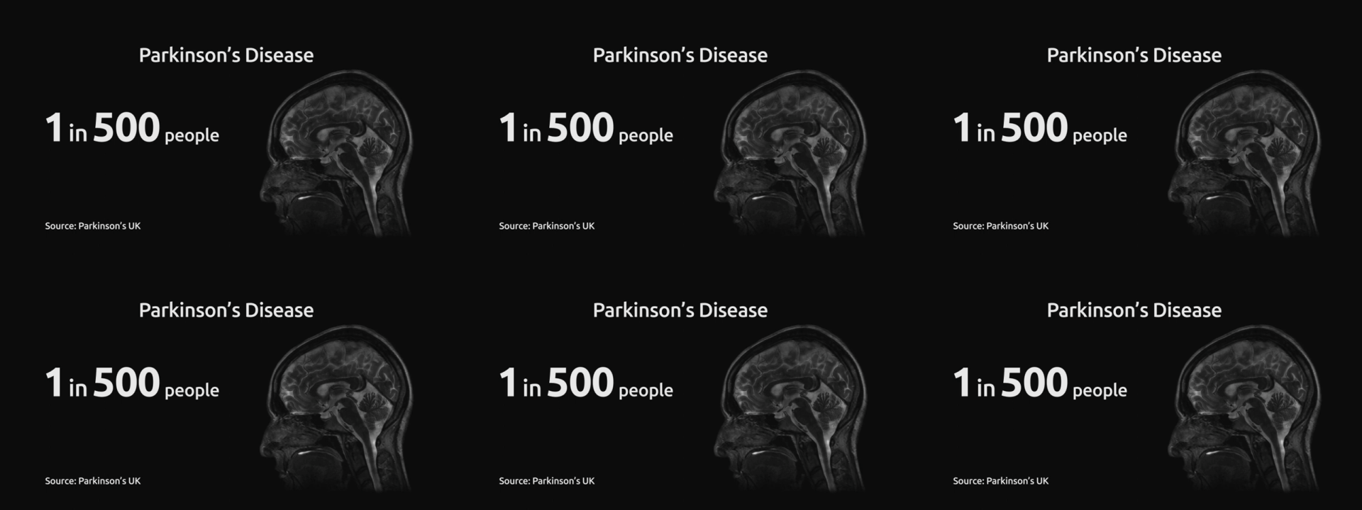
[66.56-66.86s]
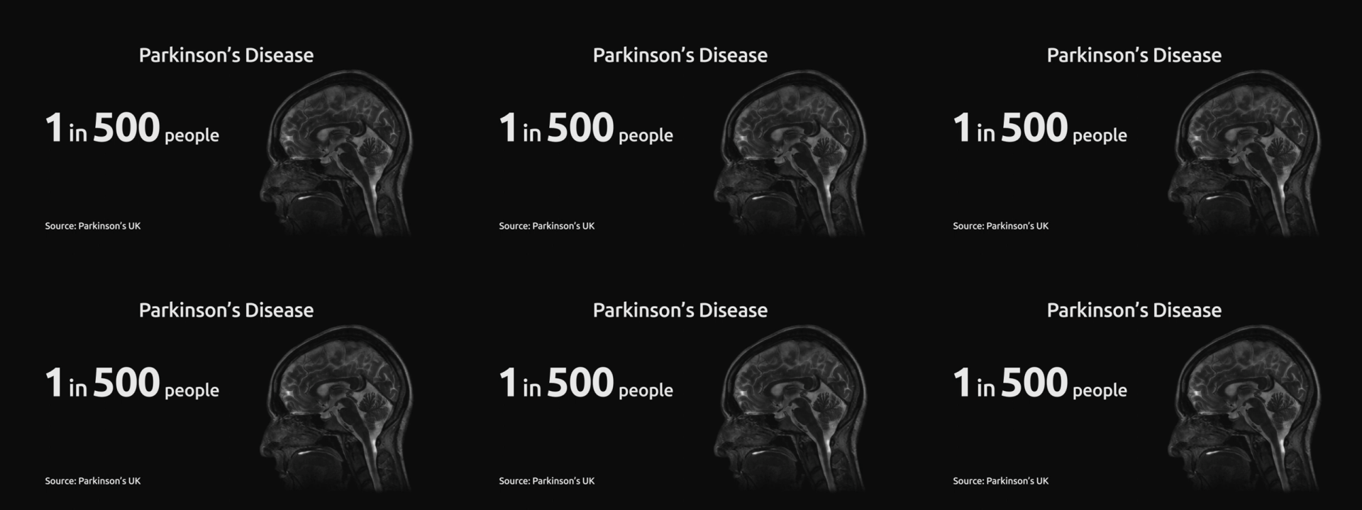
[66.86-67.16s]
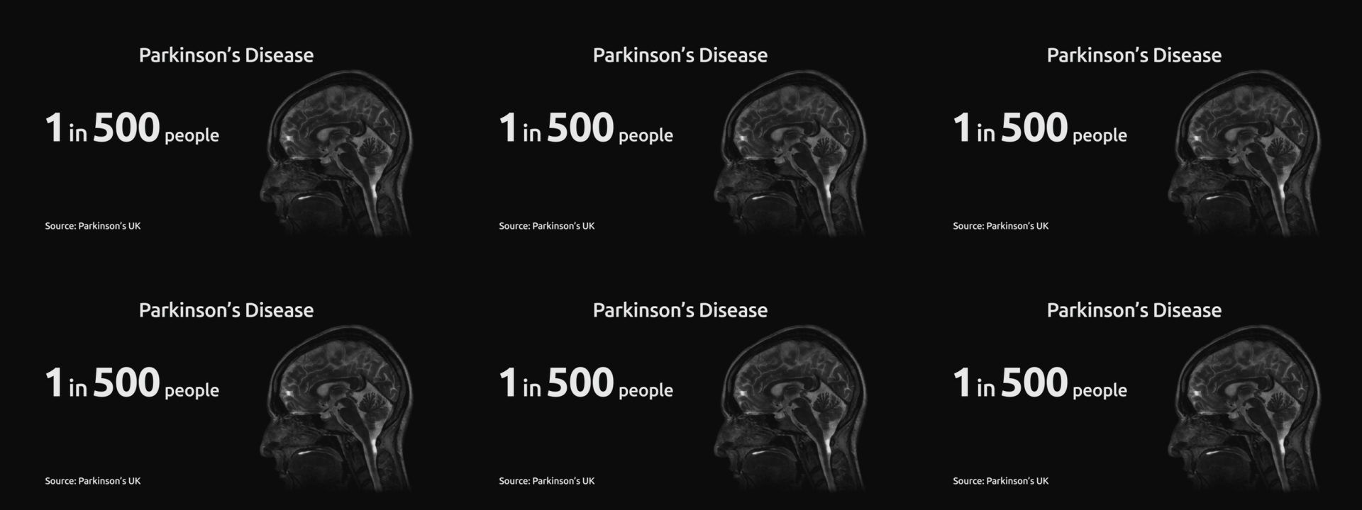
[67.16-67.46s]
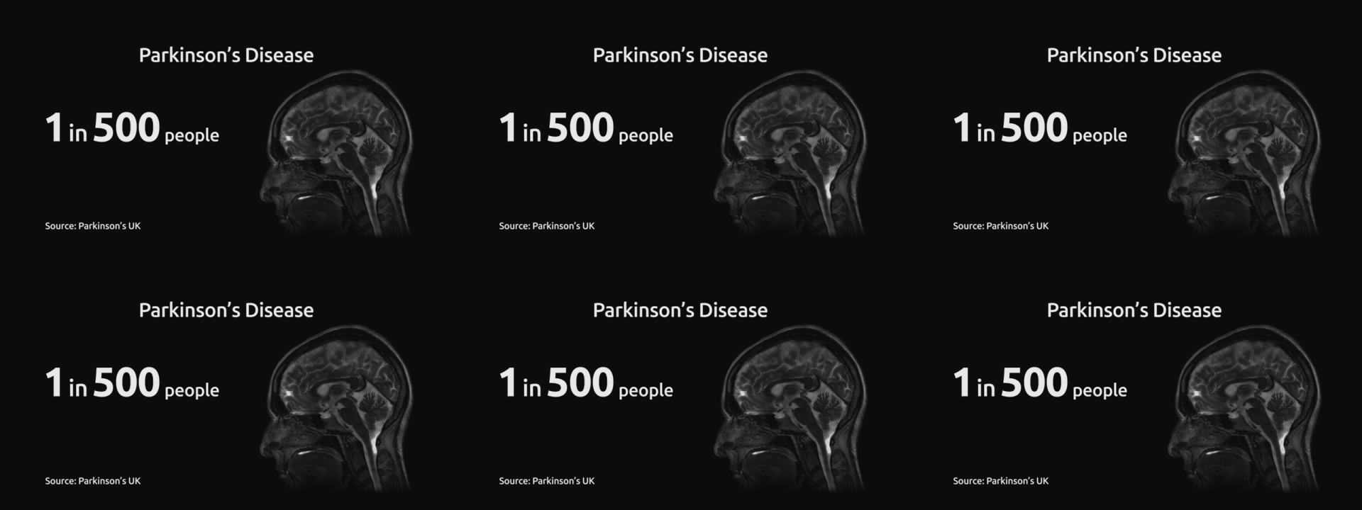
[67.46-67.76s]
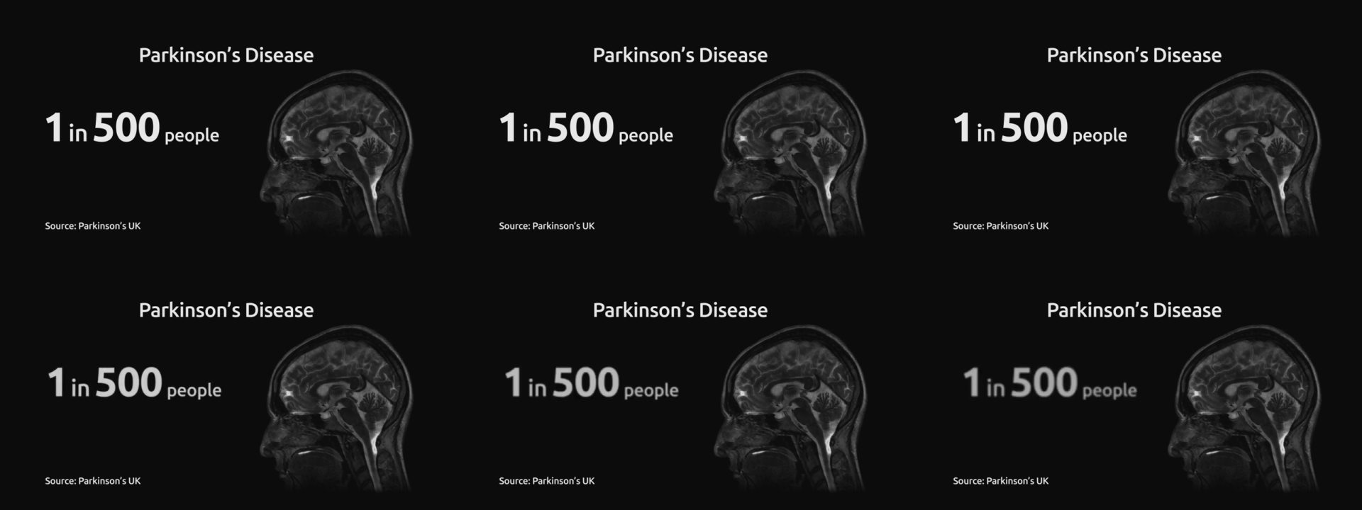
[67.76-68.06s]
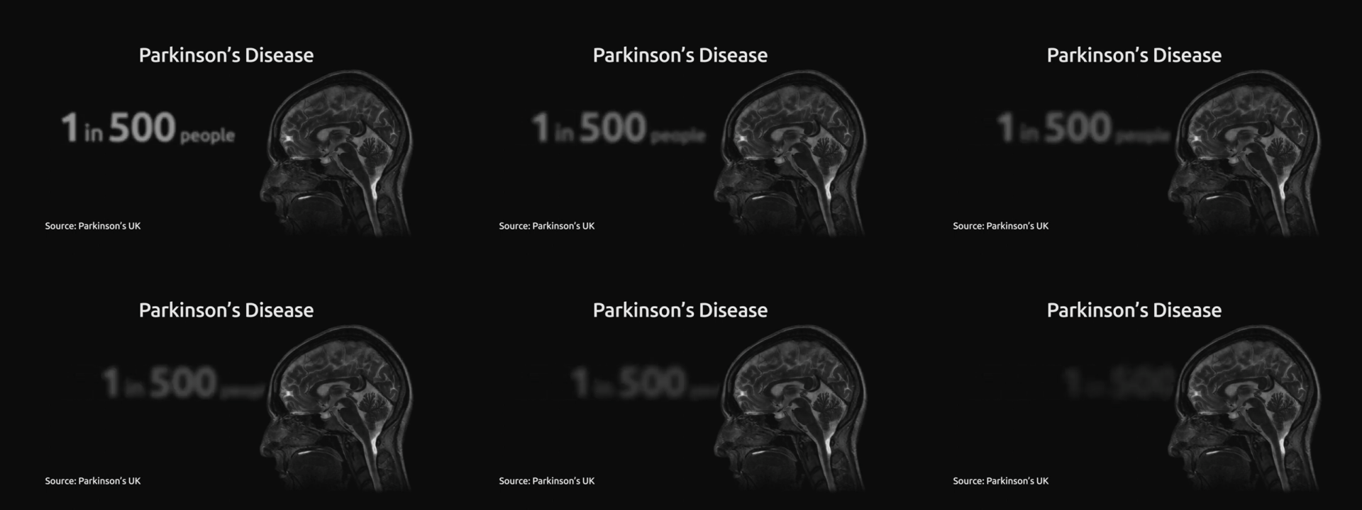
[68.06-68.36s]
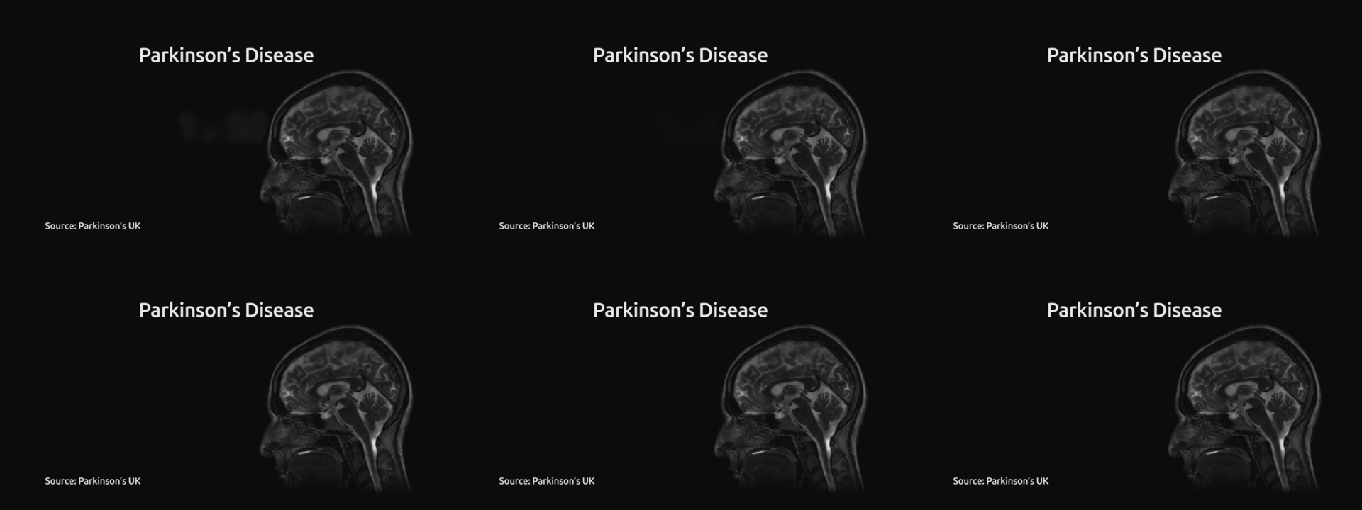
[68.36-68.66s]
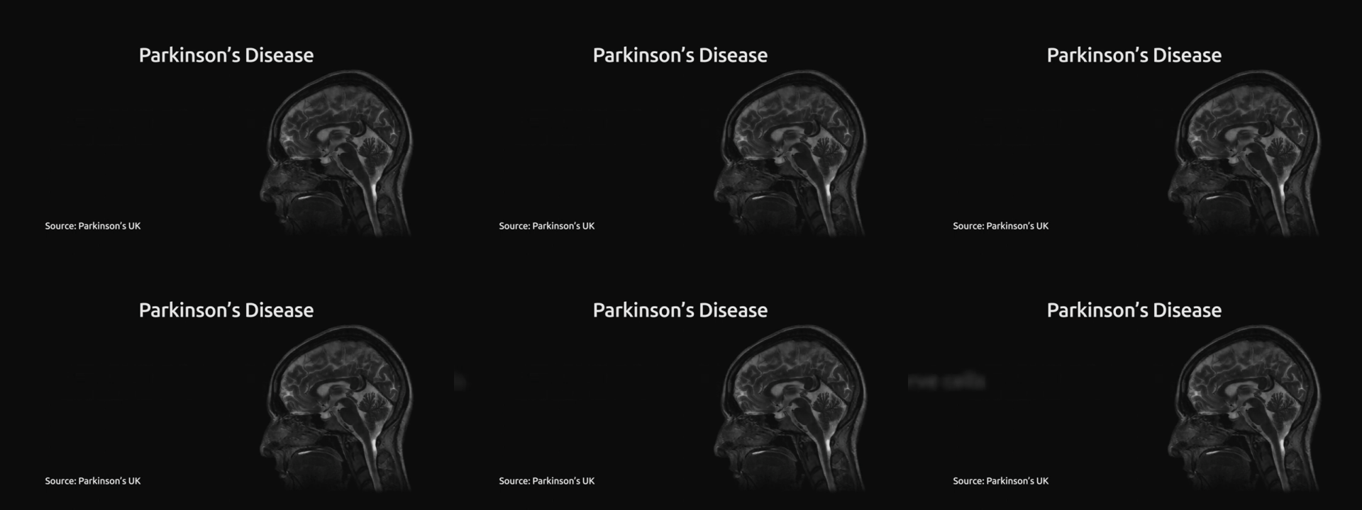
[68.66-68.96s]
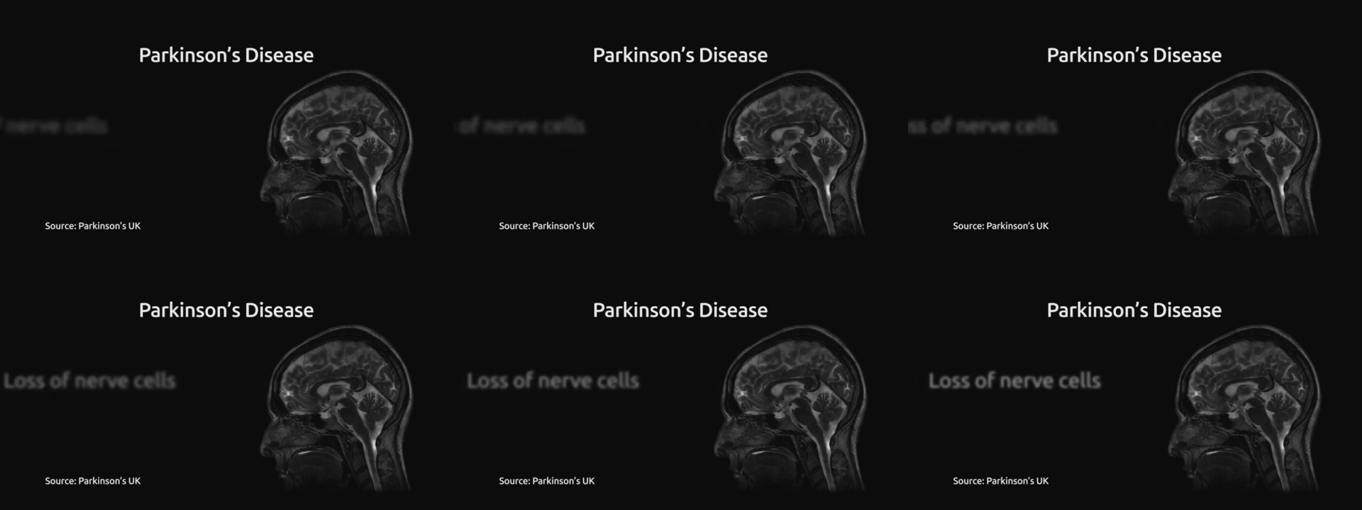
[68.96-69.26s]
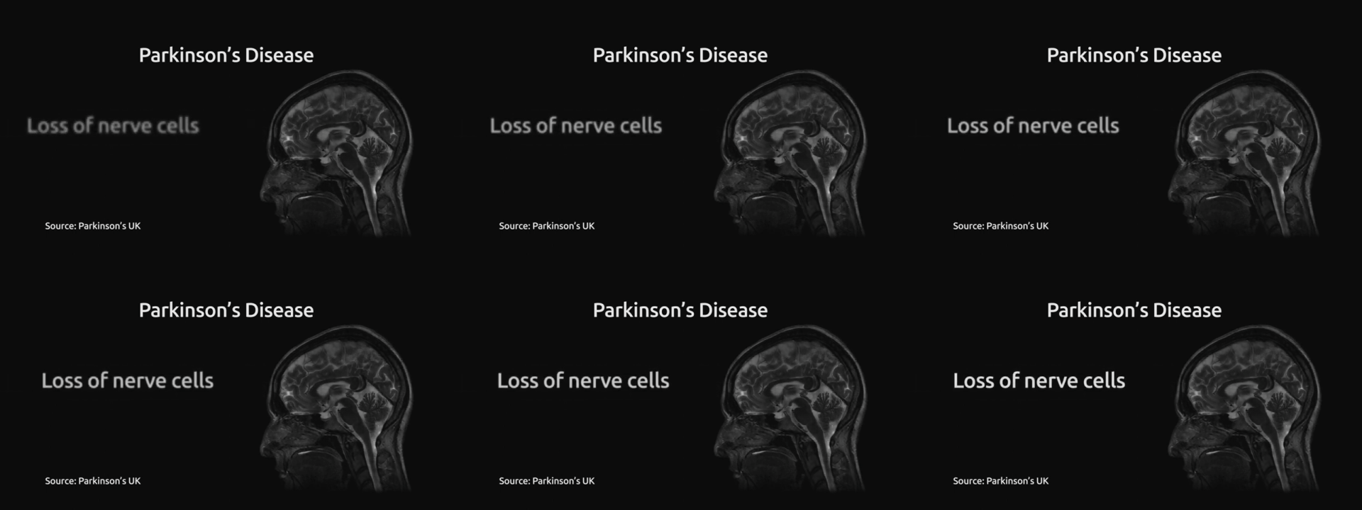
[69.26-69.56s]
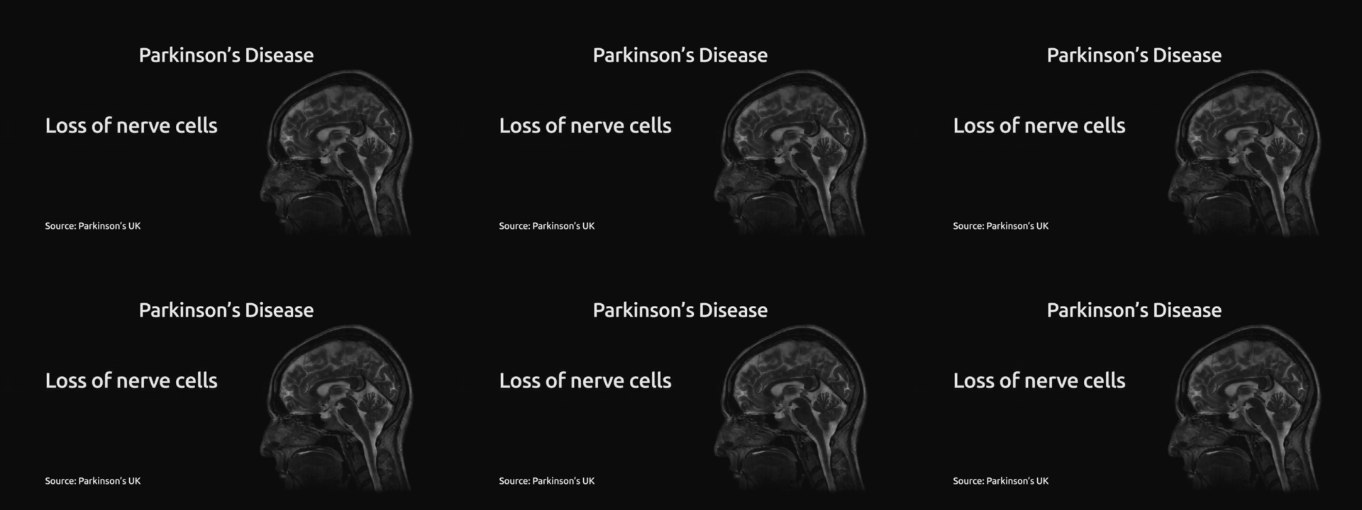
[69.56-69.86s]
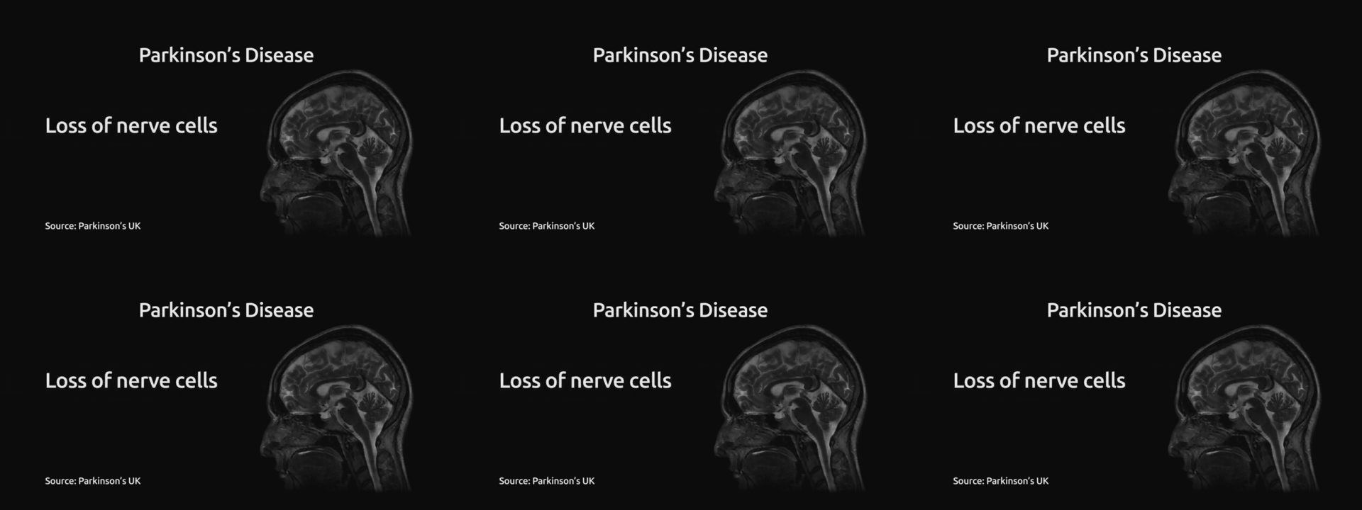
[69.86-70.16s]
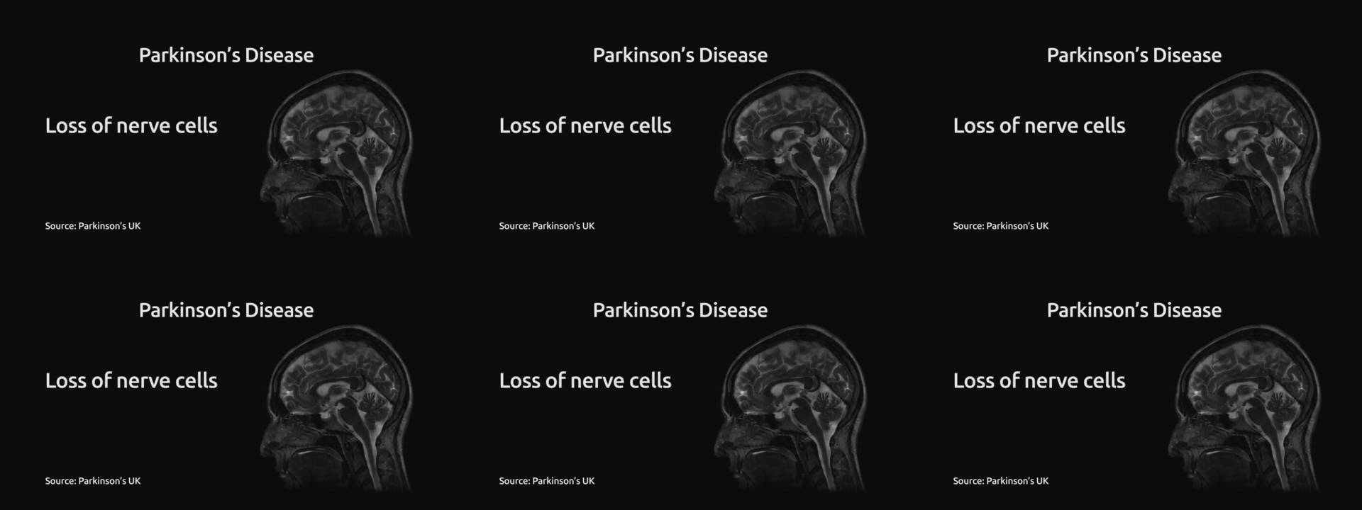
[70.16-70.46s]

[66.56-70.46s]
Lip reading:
[unreadable: no face in view]